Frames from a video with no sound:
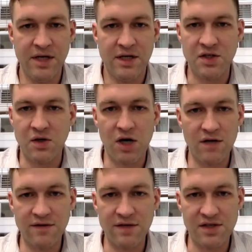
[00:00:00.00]
So
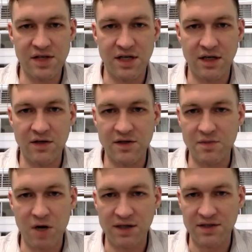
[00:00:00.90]
all these
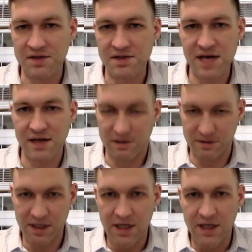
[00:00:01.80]
markets are siloed.
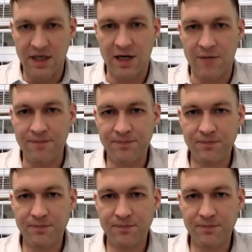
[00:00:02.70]
Right.